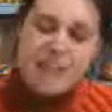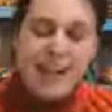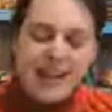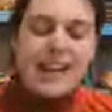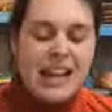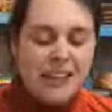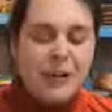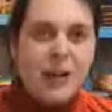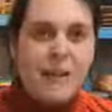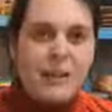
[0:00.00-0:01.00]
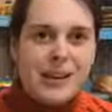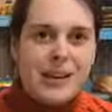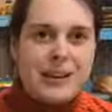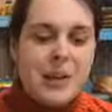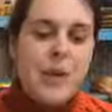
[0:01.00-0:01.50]
They're making it a little bit
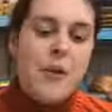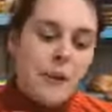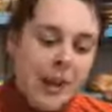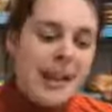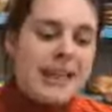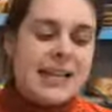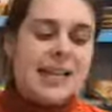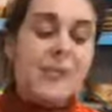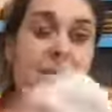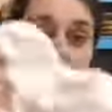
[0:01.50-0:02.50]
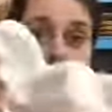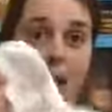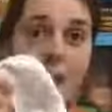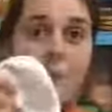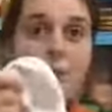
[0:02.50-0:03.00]
complicated. What I like to think is we've got a wrap.